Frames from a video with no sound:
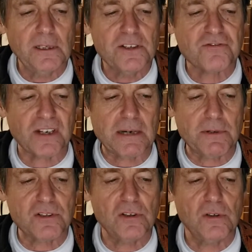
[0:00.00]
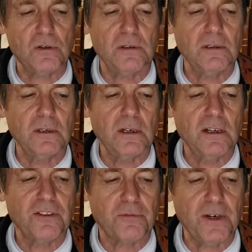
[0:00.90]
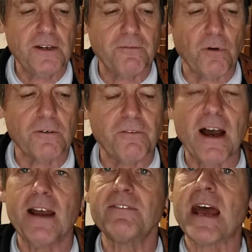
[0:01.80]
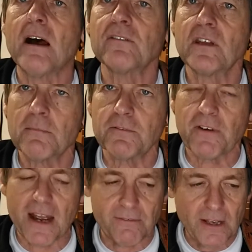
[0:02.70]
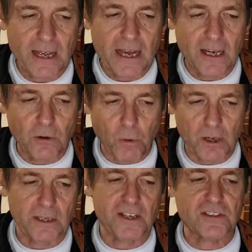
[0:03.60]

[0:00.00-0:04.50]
string number 2, 3, 4, 5, down to number 5 accordingly.